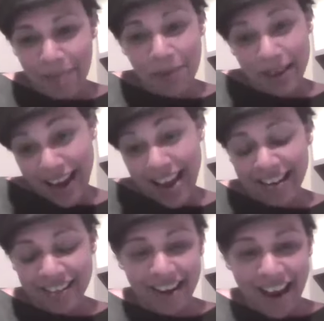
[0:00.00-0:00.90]
we
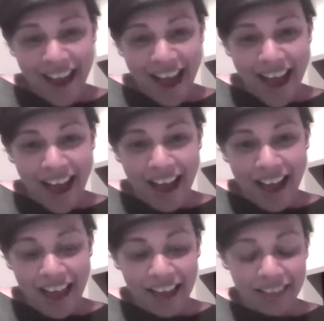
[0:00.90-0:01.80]
can.
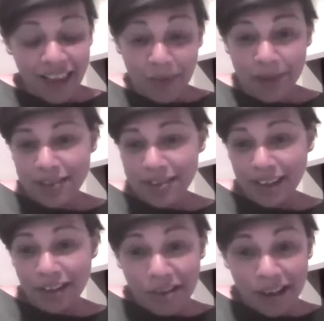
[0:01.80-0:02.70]
And that was
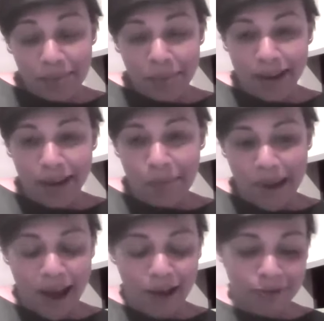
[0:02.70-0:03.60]
incredibly
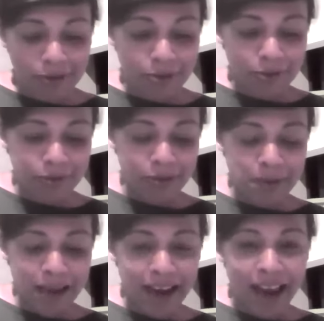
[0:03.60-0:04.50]
powerful for
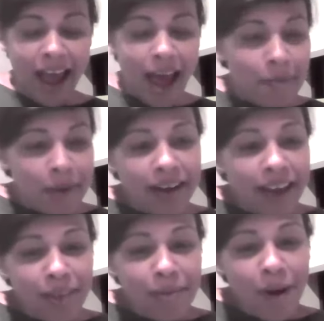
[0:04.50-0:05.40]
me.
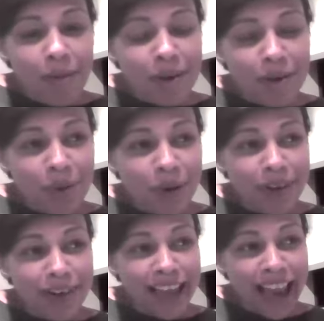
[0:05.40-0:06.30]
Another moment
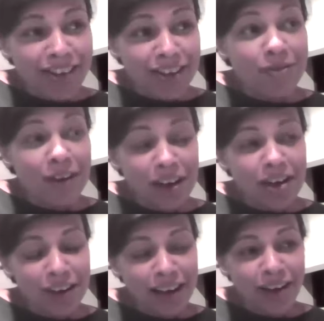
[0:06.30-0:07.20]
was actually very
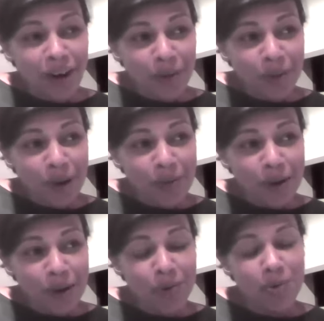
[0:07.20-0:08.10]
early on when
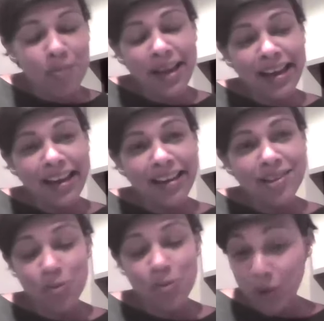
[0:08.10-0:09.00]
we were all being
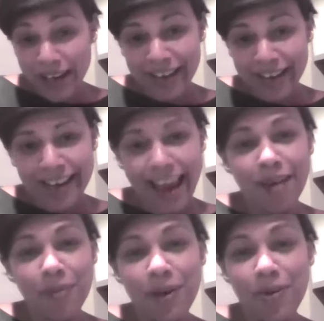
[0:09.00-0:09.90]
sworn in
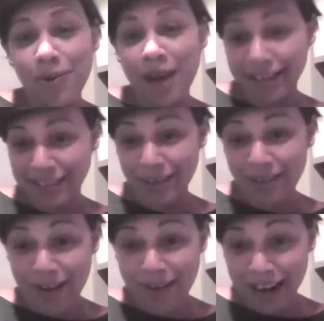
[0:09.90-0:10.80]
and we all had to give
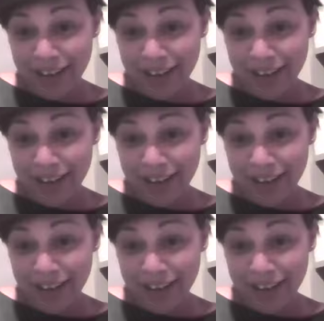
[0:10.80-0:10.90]
our